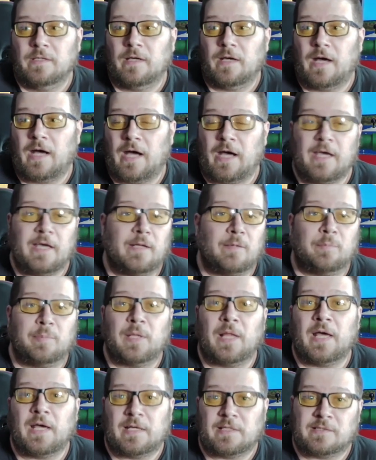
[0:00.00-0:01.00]
I had a
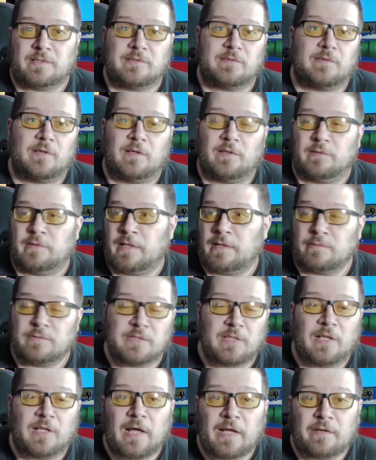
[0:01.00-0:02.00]
blast. That was
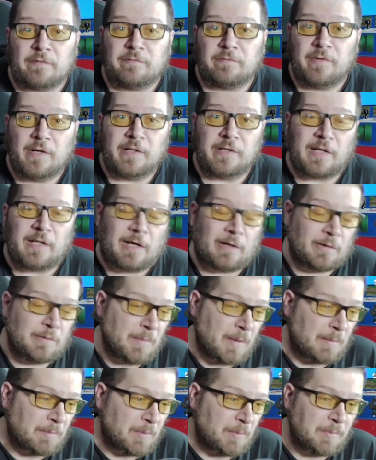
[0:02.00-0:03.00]
a lot of fun. I
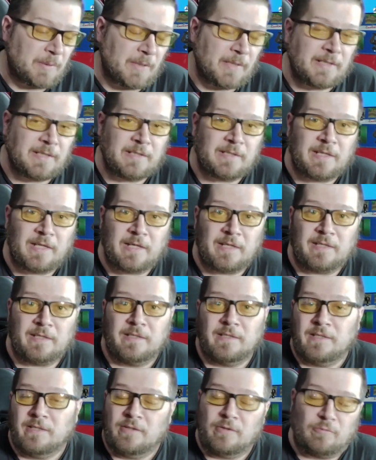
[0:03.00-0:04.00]
remember playing that.
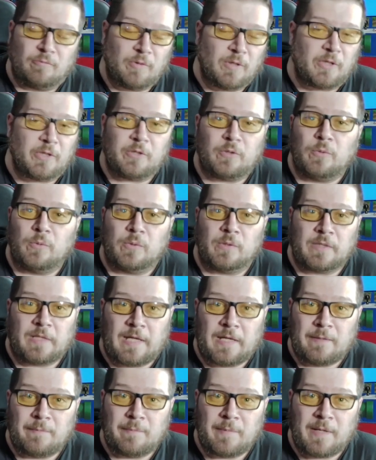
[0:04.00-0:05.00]
Really cool
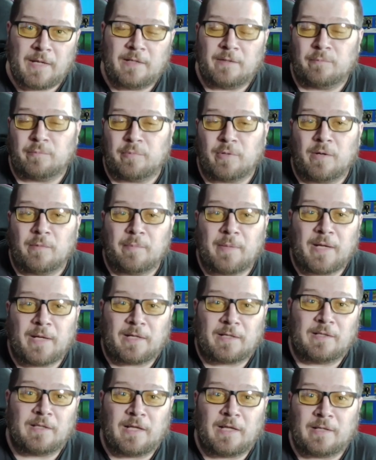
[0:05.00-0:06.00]
game, man. It brought
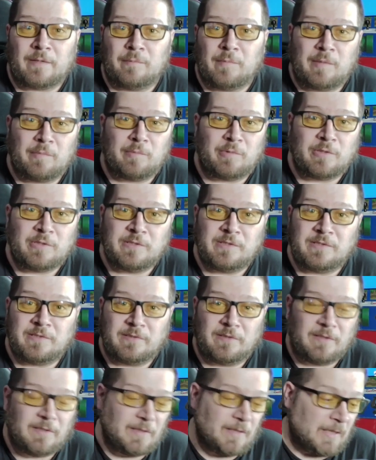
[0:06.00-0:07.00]
back a lot of memories.
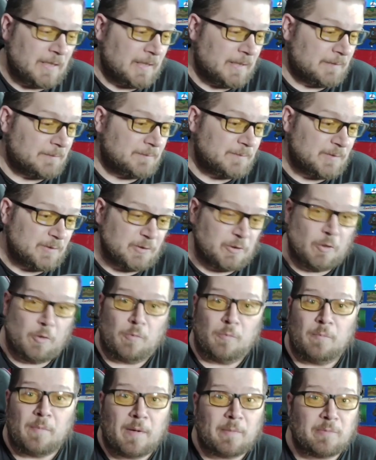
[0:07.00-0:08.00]

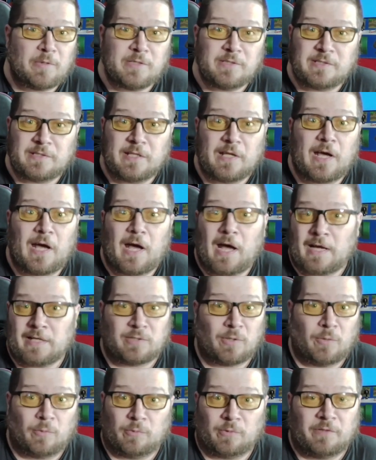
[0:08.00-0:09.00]
Memories that I
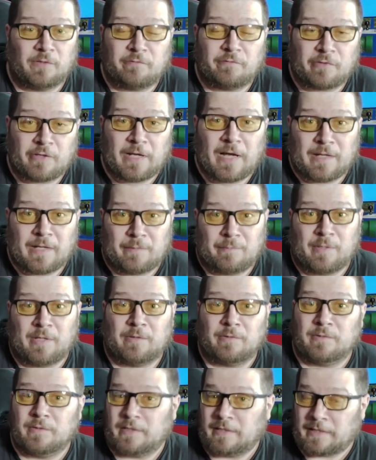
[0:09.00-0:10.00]
totally forgot
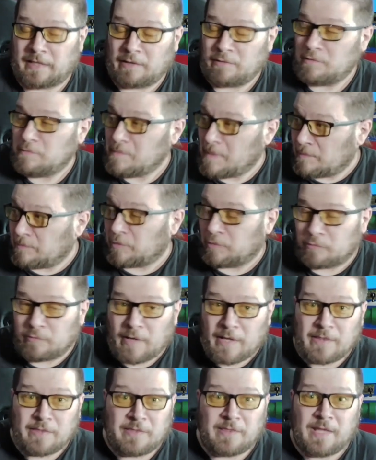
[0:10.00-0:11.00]
about. Like, I remember
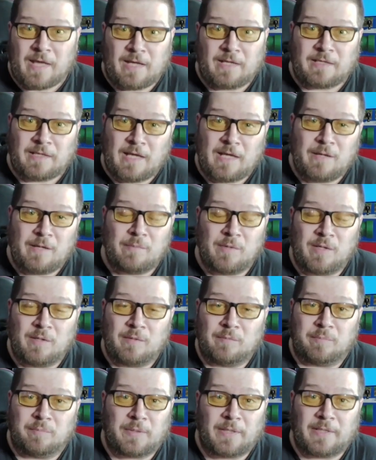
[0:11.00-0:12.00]
renting that game
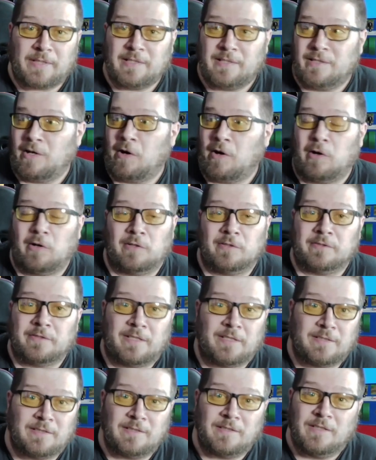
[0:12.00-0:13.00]
and playing it all
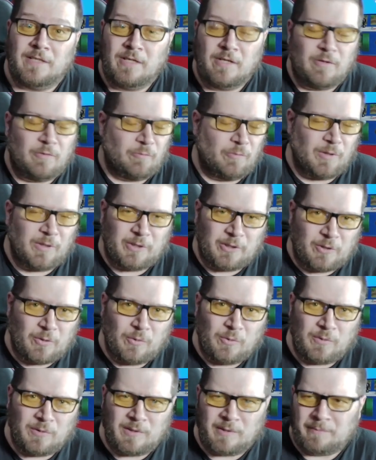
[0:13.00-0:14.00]
night. Really
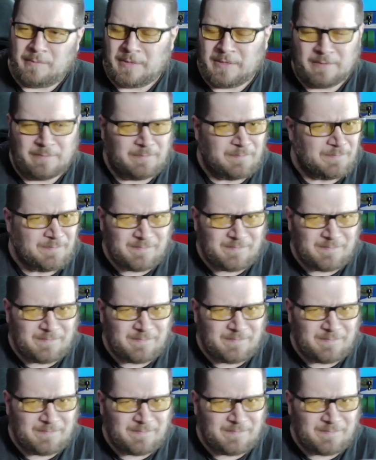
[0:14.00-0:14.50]
cool. I mean,